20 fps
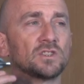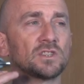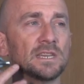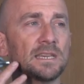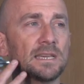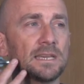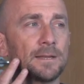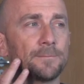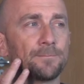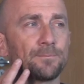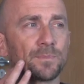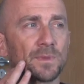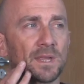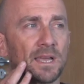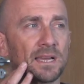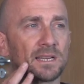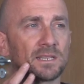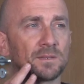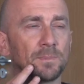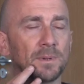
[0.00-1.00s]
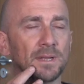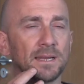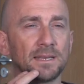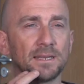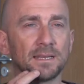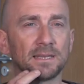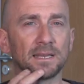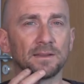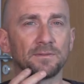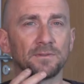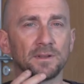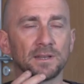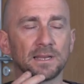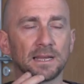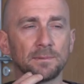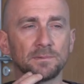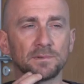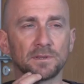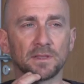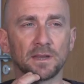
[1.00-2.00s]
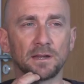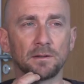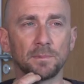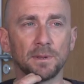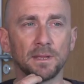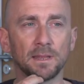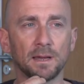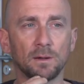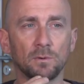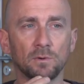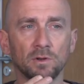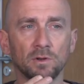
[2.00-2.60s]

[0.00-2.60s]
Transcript: She explained the different types of therapy that